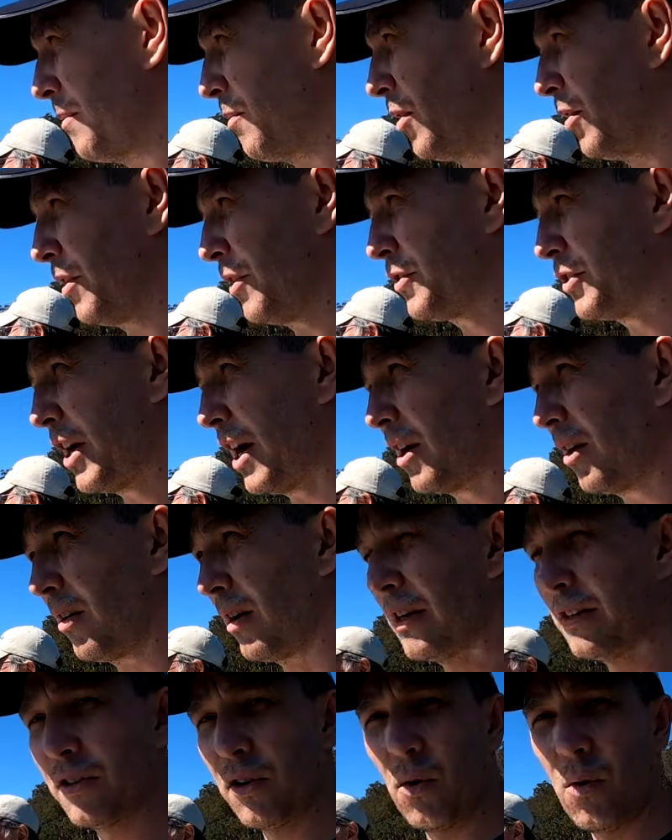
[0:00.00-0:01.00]
him on the
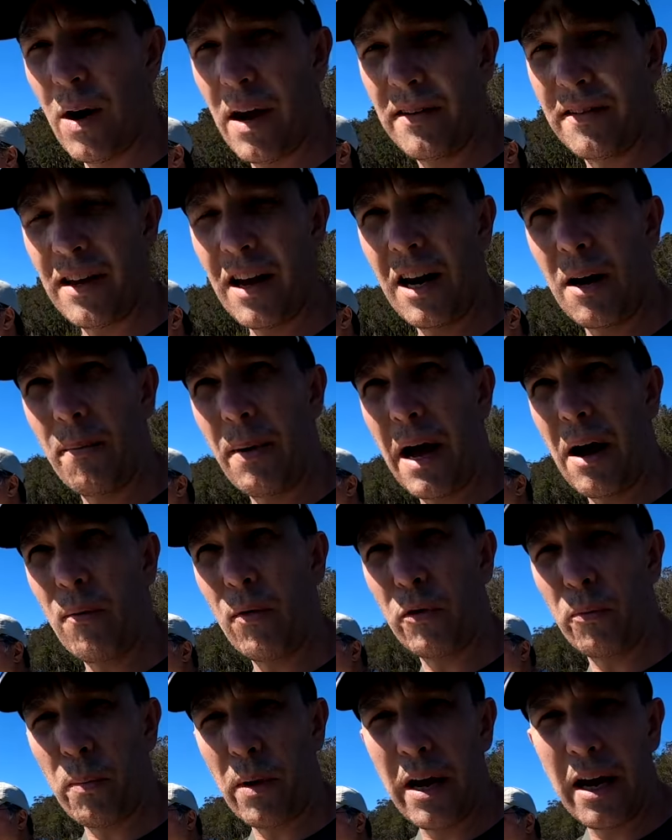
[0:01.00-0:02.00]
channel. He's always out and about
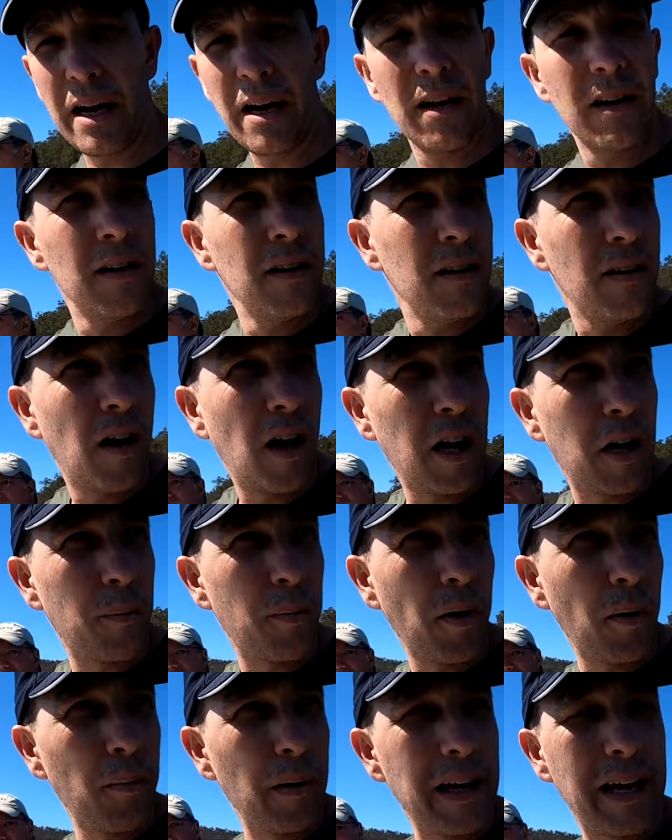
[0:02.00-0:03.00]
with me. I could
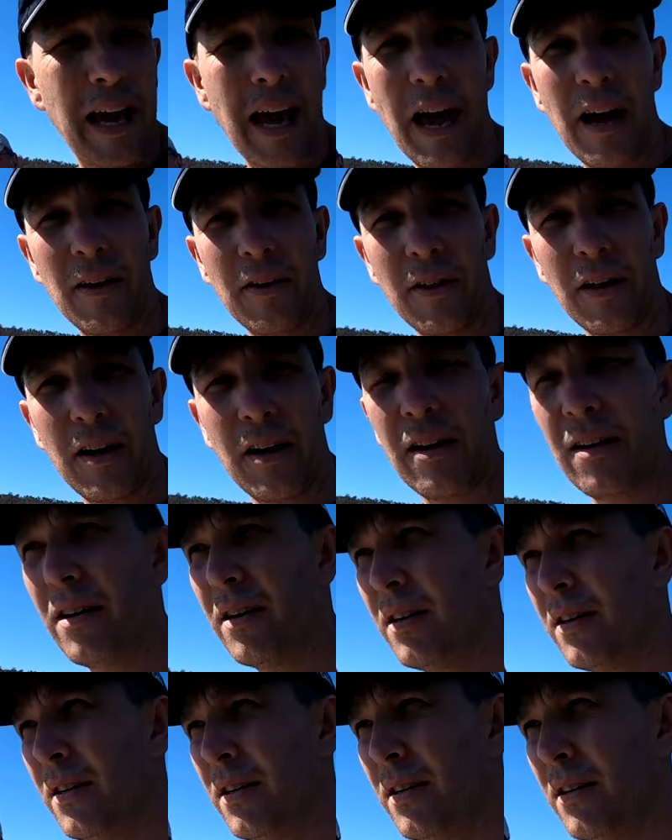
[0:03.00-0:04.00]
probably count the
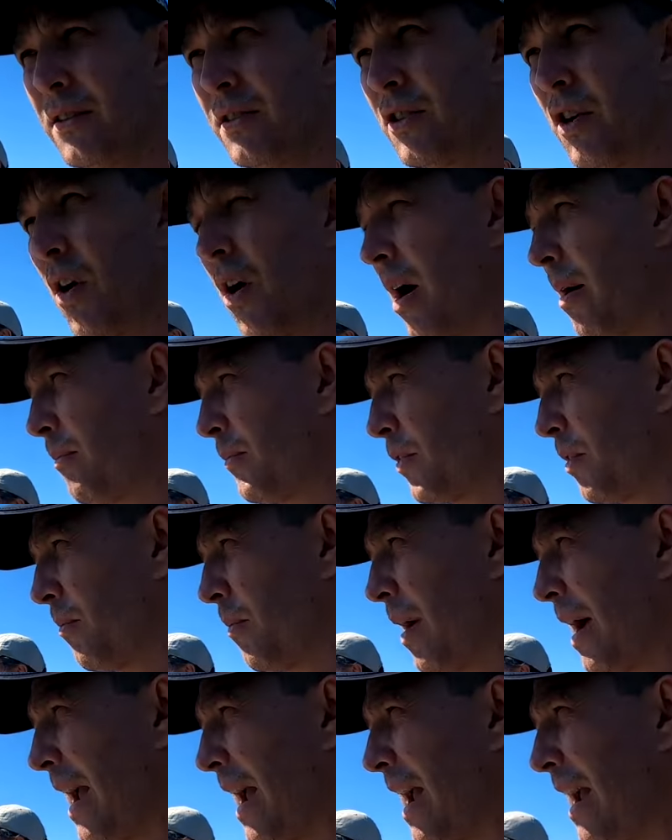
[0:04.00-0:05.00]
times on
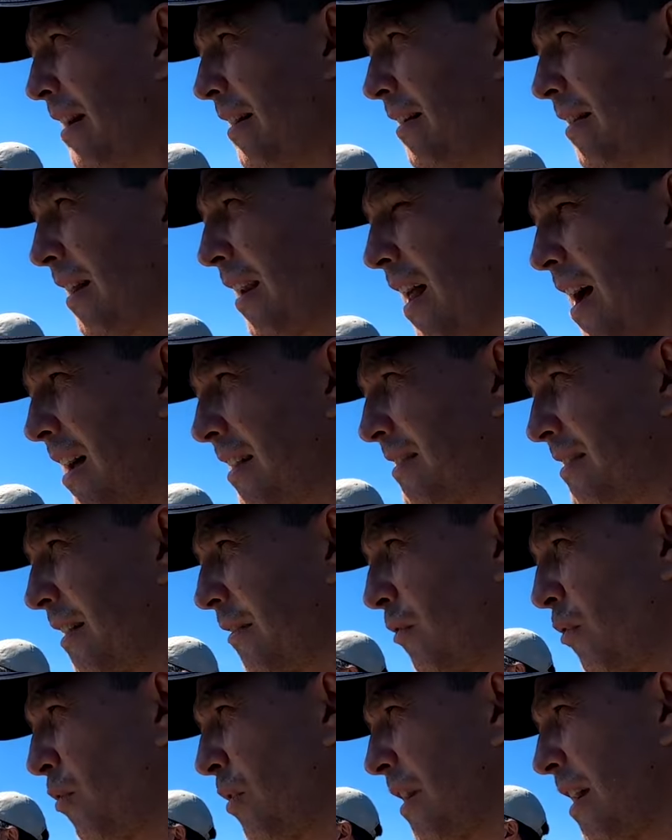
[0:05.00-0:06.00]
my hand in the last
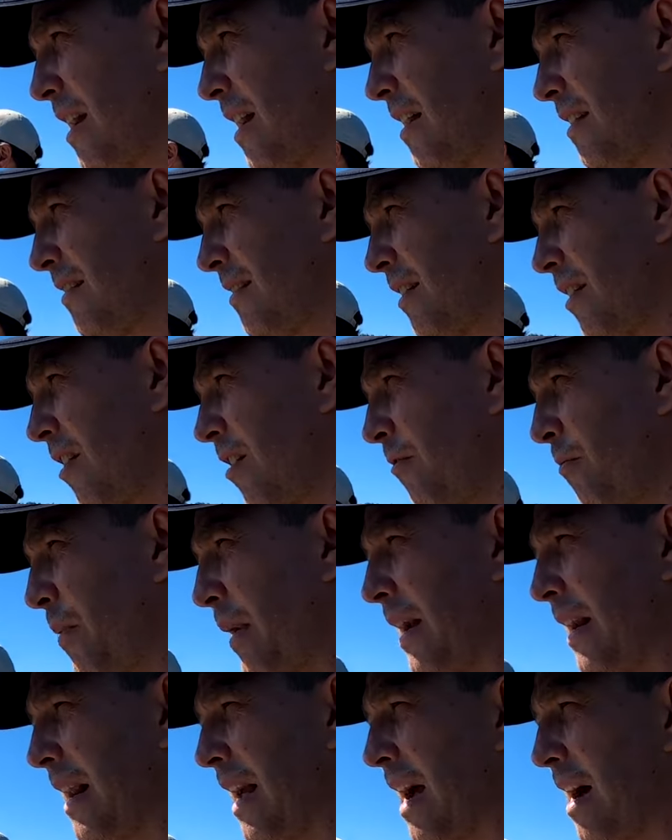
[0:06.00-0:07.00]
several years that I've
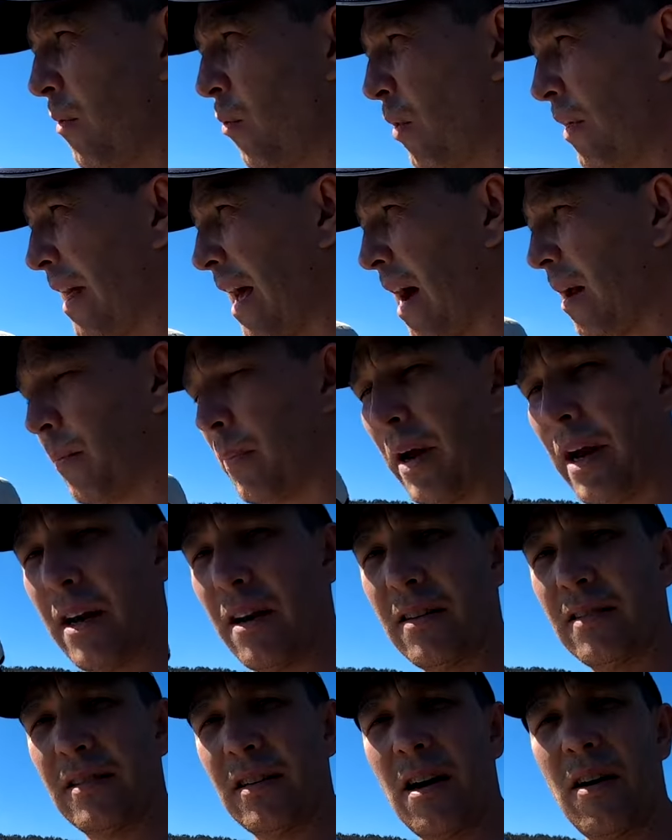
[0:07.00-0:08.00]
been out without
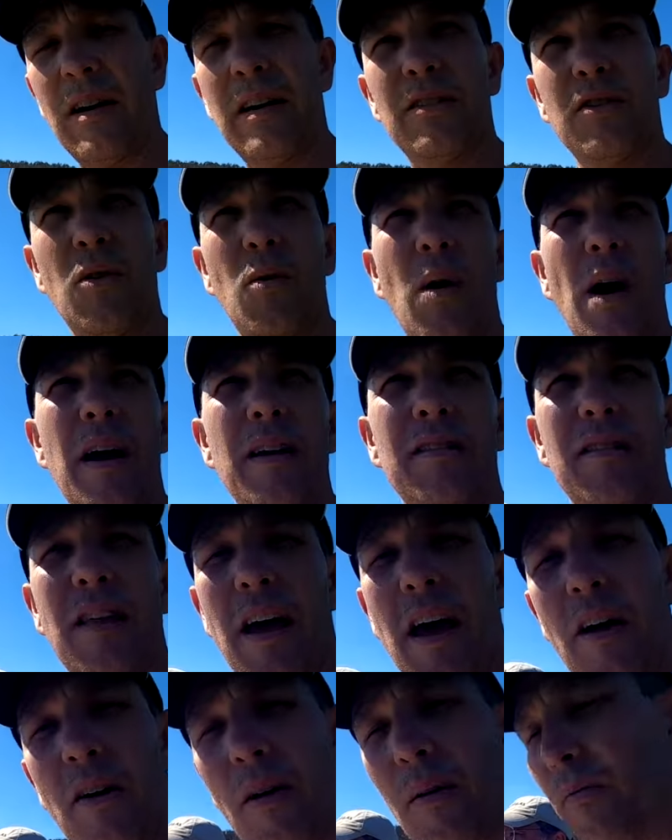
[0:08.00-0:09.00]
Peter. So he's always
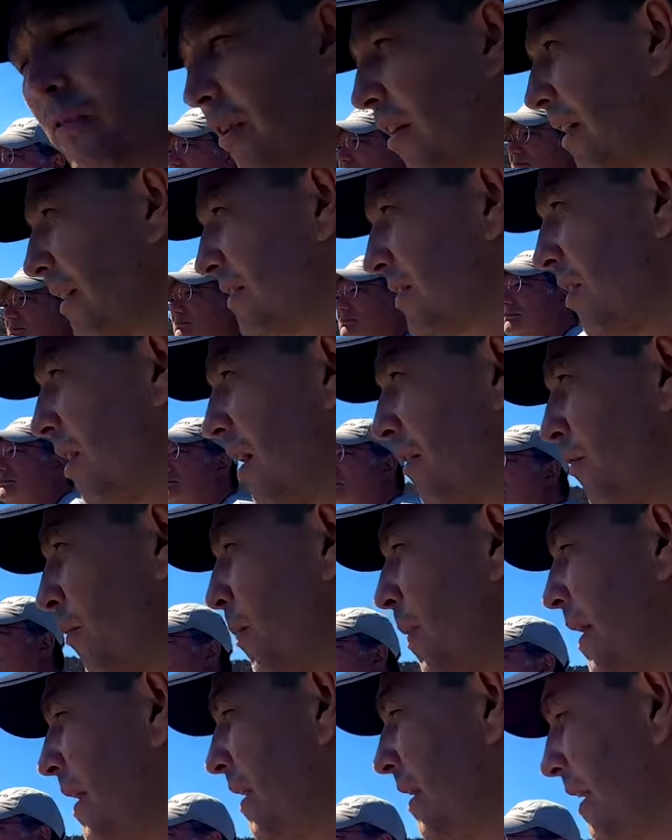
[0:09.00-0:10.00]
there, and I'm very excited
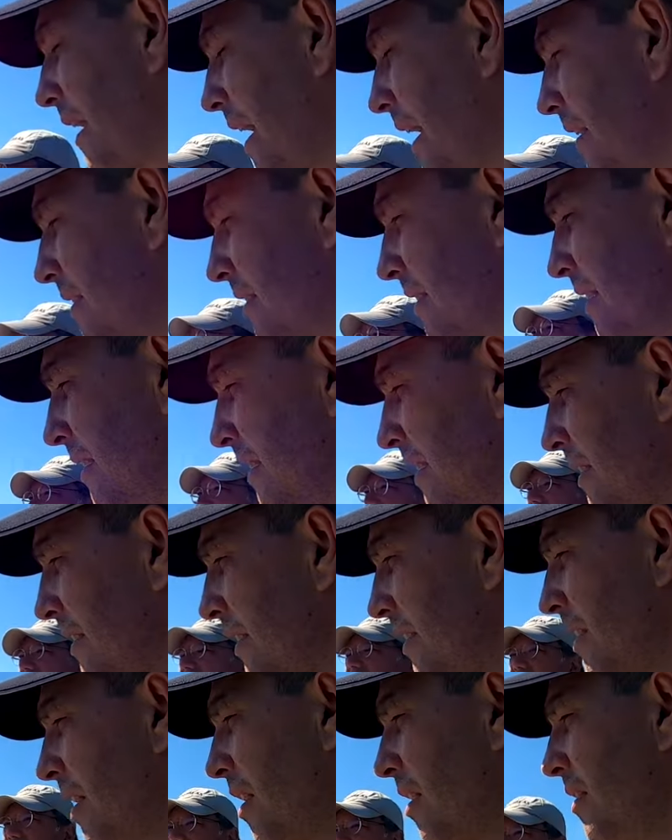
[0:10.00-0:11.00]
for Peter to get,
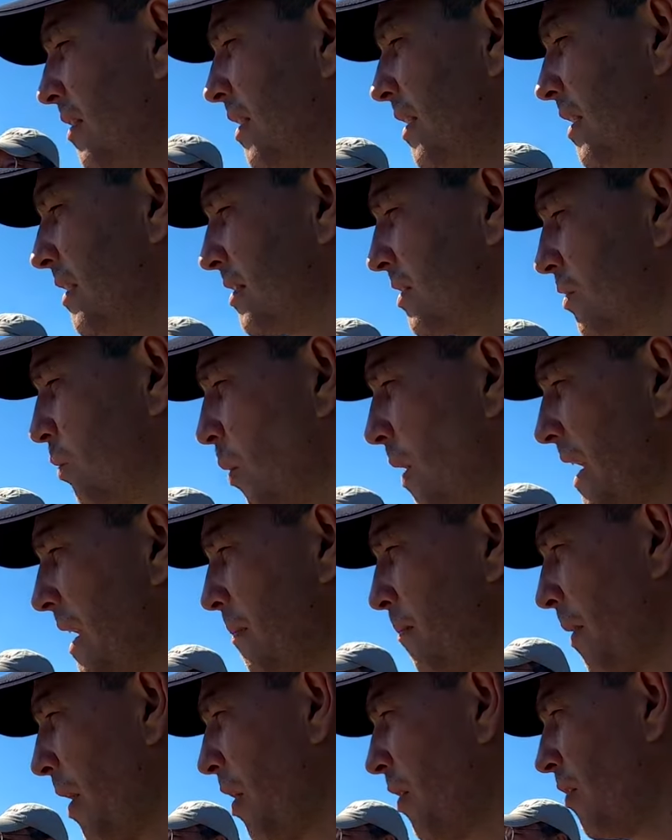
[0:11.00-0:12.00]
you know, a
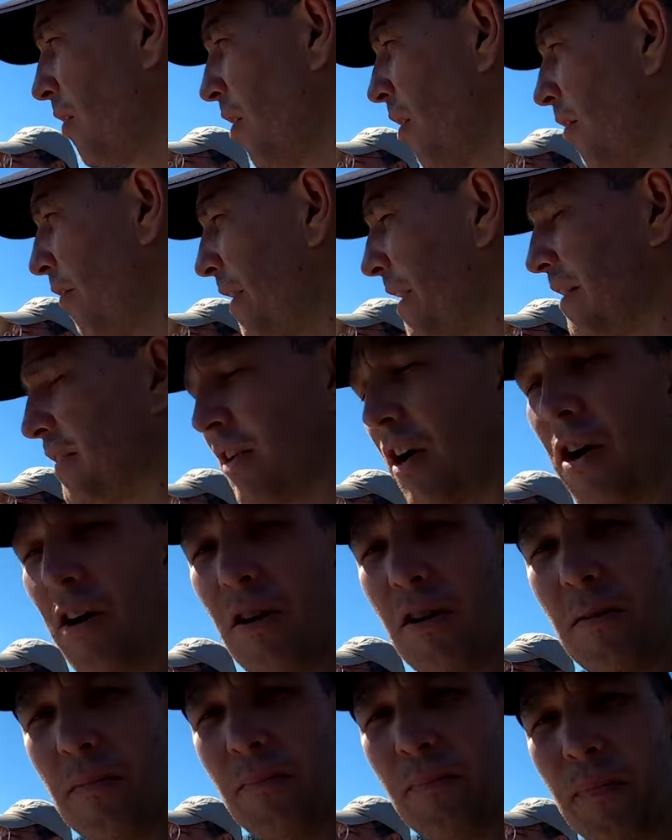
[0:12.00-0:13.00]
sweet boat of his
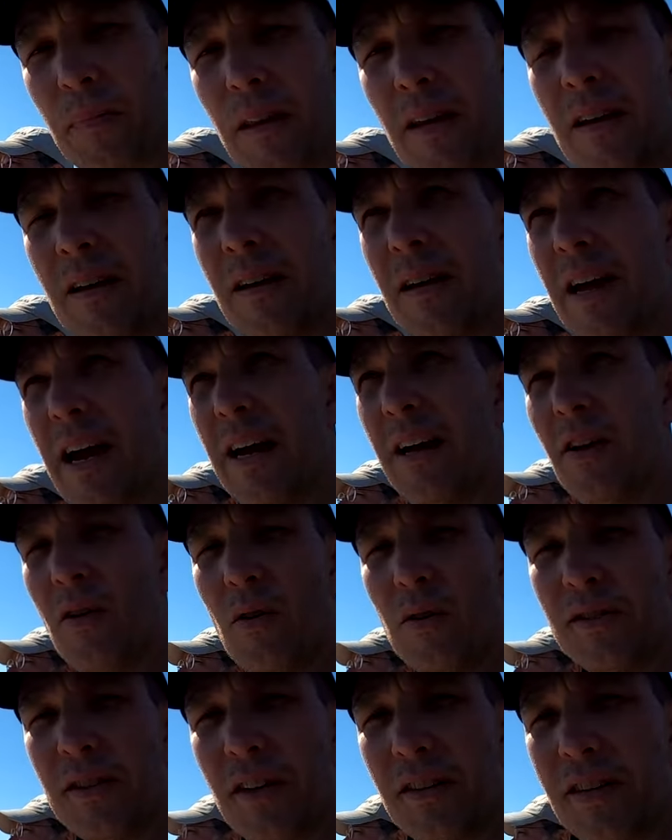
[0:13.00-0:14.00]
own. And it
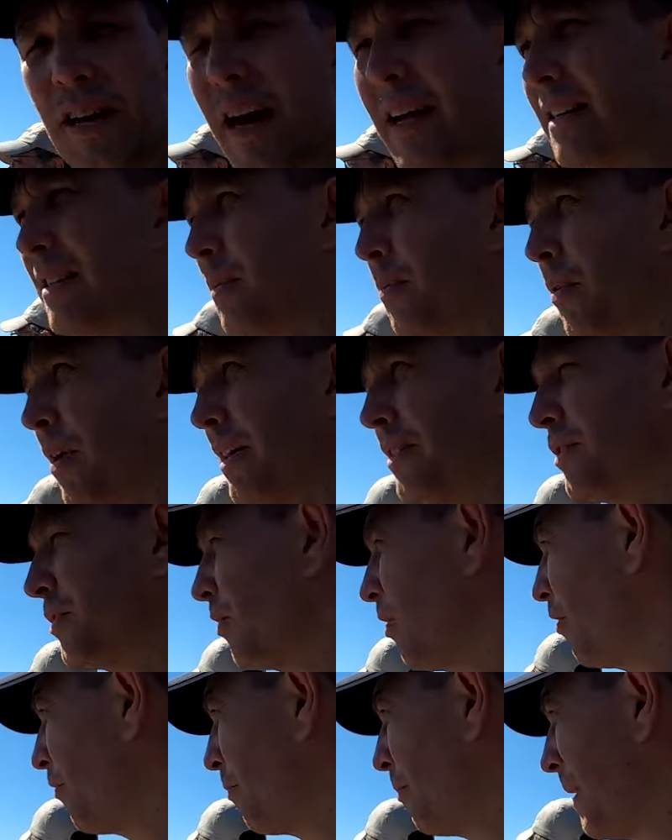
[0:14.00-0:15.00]
also takes the
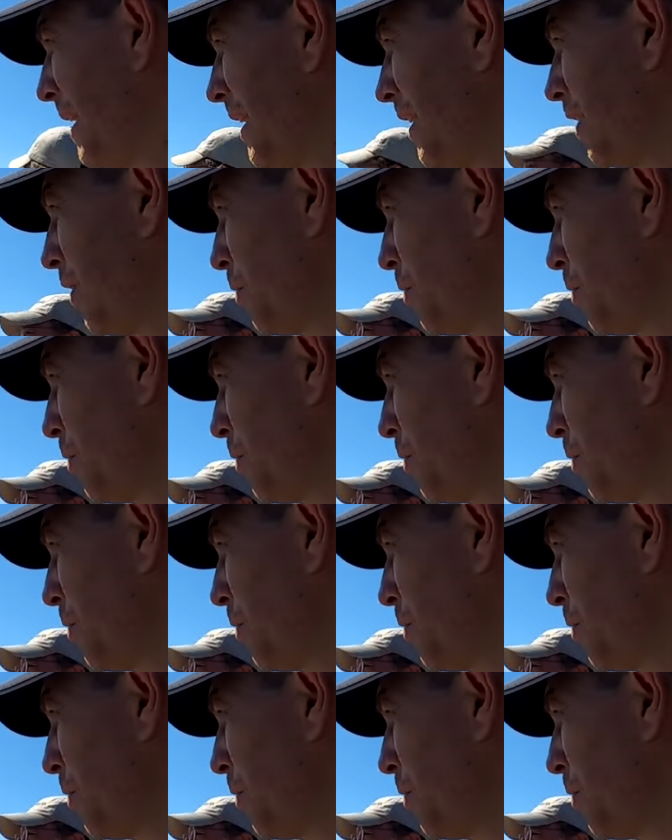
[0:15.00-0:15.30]
pressure off me a